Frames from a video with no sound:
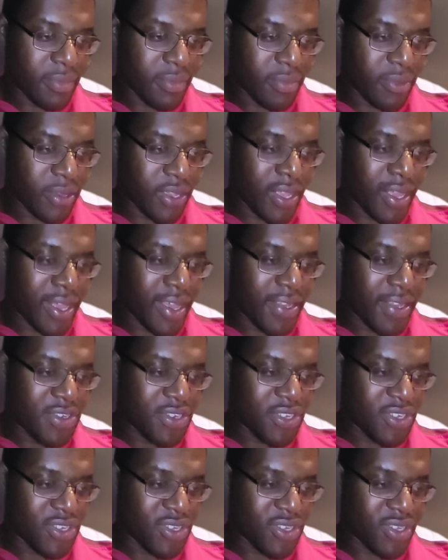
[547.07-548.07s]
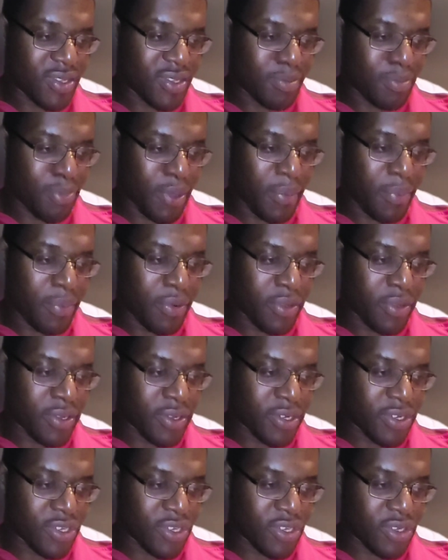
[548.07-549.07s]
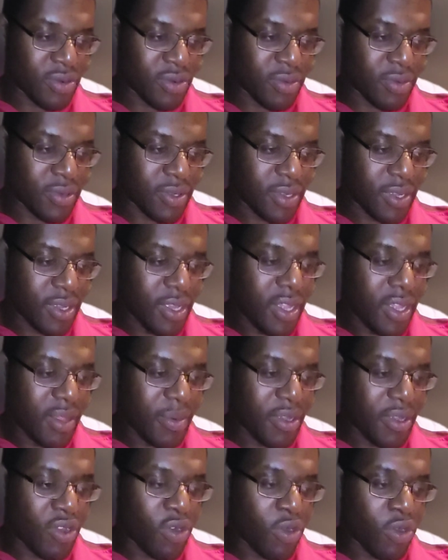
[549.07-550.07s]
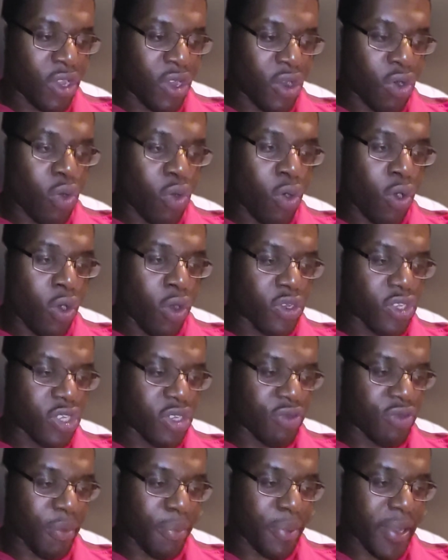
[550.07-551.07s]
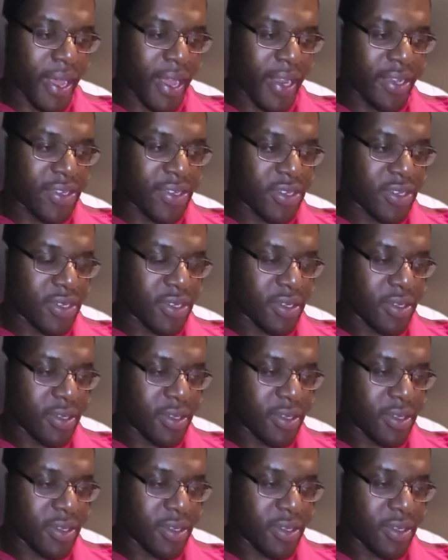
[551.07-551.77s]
But yeah, it's just, people are just, let me go on the quotes replies.